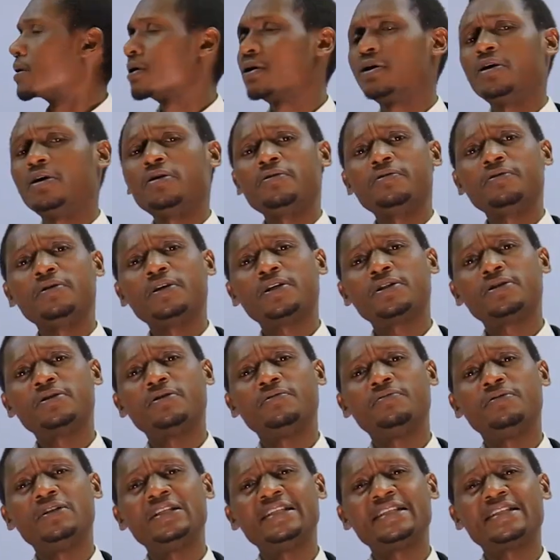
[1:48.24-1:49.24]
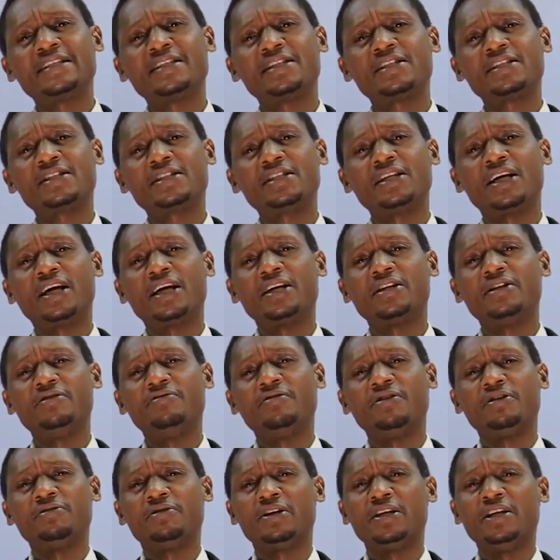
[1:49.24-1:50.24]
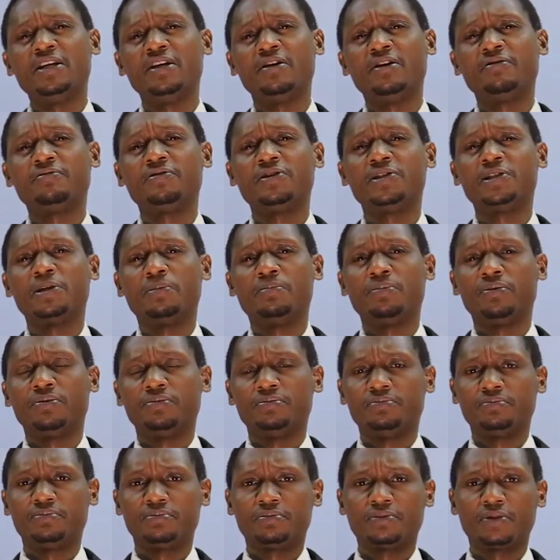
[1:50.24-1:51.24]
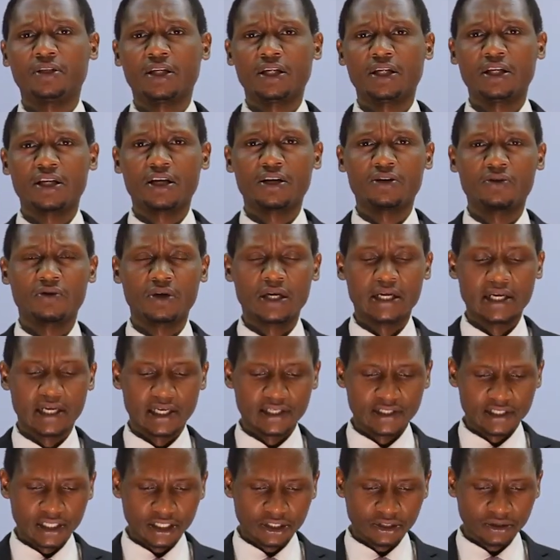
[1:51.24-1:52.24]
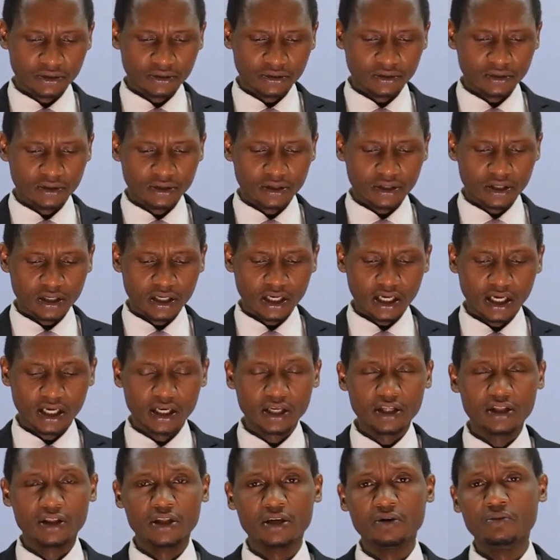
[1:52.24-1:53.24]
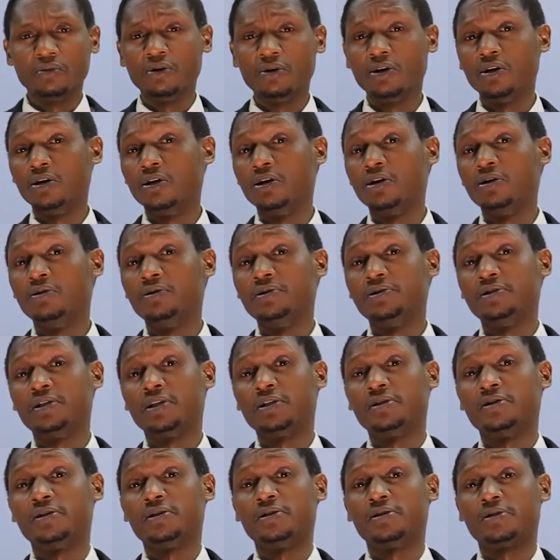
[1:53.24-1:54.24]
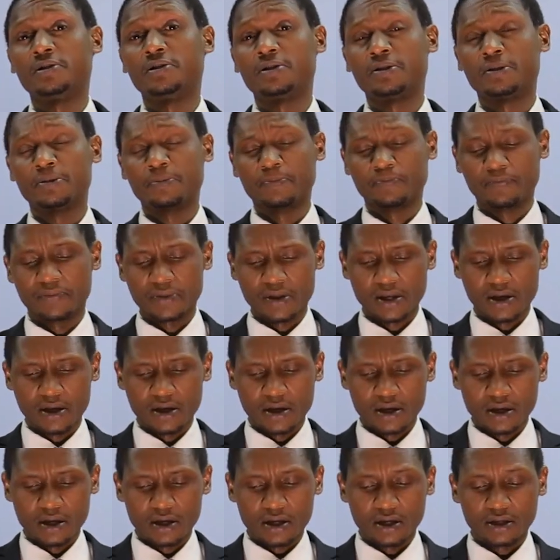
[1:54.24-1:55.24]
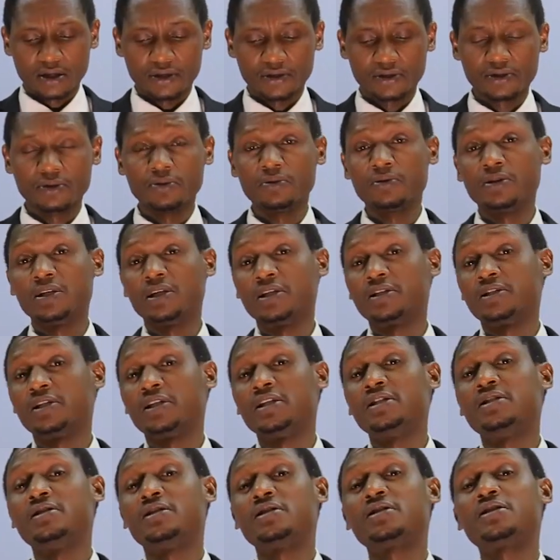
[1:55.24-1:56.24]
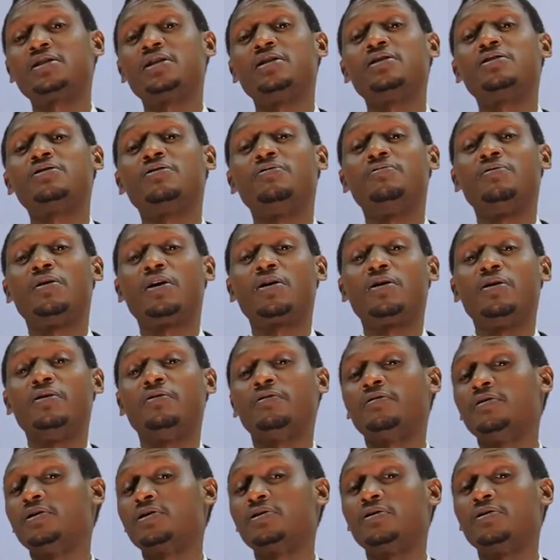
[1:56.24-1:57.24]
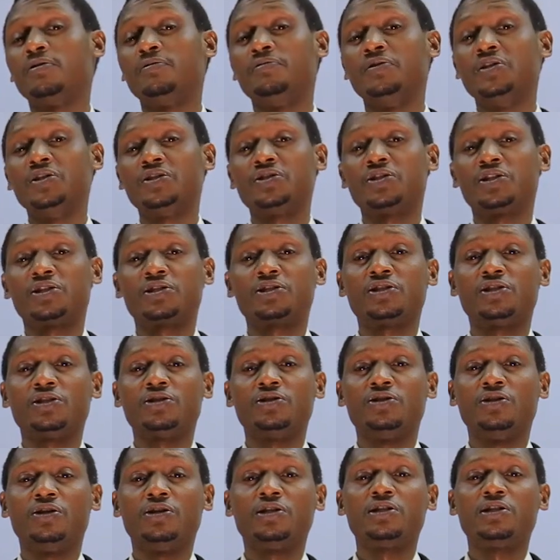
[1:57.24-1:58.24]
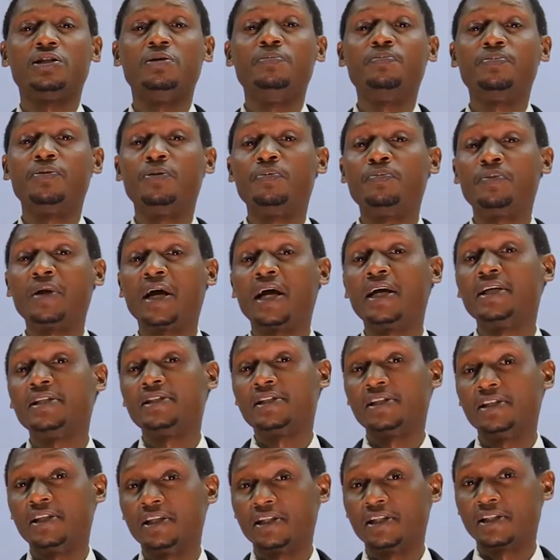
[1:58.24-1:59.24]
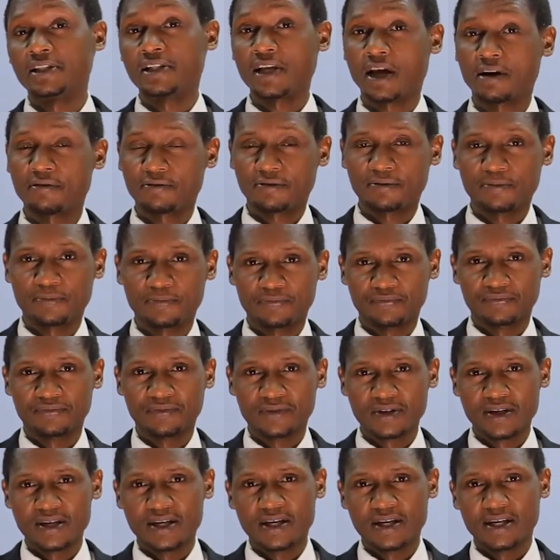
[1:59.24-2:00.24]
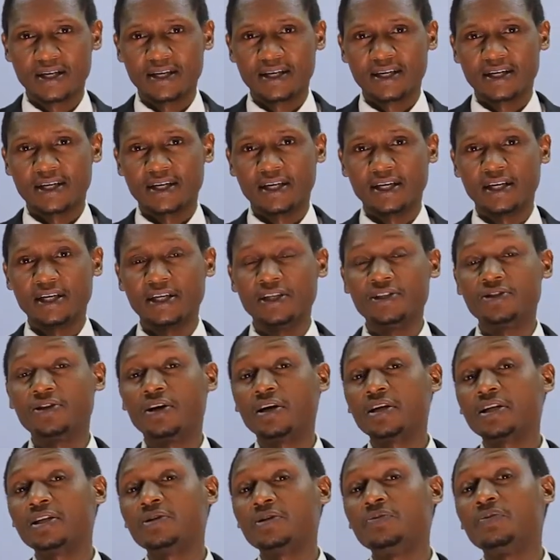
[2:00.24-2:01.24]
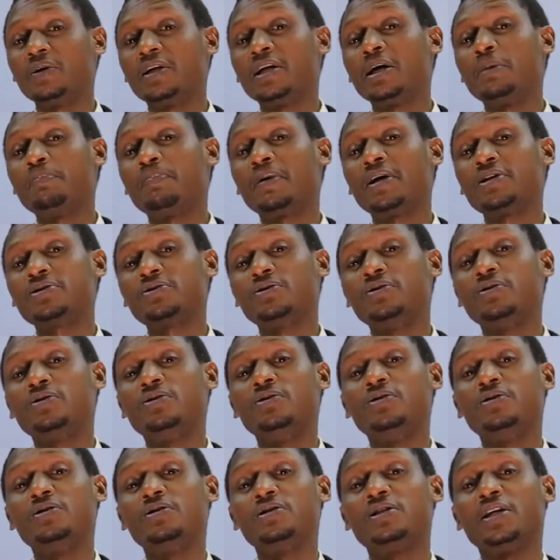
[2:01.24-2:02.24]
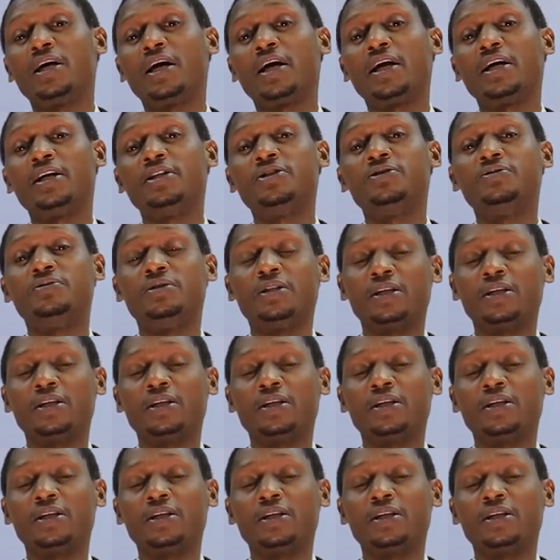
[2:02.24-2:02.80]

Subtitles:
Conflicts of interest are inevitable in an organization, and they will always exist. So that existence of a conflict of interest is not impropriety in itself. It is only when a person goes ahead to